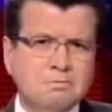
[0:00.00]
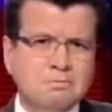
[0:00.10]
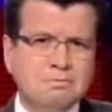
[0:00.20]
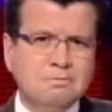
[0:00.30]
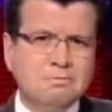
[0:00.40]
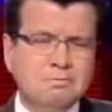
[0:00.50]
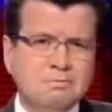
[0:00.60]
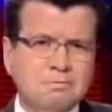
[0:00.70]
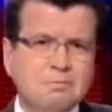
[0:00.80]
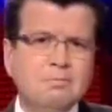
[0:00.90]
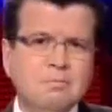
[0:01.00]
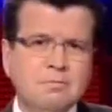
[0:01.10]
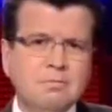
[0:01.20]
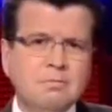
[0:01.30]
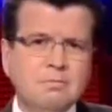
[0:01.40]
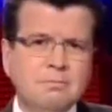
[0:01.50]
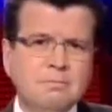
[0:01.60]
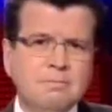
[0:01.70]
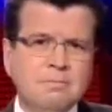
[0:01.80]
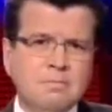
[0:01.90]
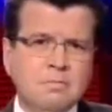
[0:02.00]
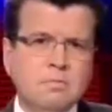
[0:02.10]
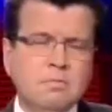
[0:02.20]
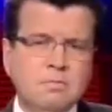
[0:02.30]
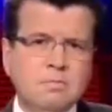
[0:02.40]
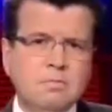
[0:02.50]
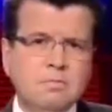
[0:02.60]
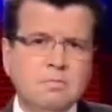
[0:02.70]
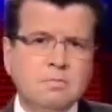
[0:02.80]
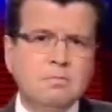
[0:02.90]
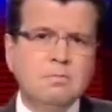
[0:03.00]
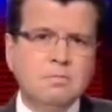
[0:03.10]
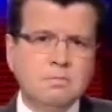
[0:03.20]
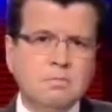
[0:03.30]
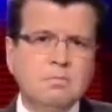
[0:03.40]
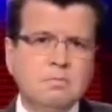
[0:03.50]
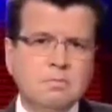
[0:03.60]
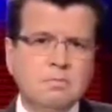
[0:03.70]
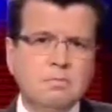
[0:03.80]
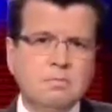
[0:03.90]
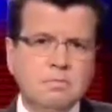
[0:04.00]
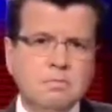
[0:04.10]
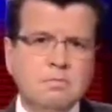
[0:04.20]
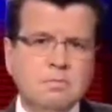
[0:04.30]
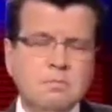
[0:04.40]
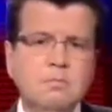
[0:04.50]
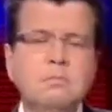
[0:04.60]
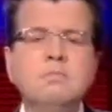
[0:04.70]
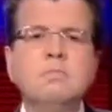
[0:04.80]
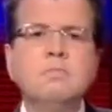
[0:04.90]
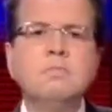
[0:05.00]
This person isn't speaking.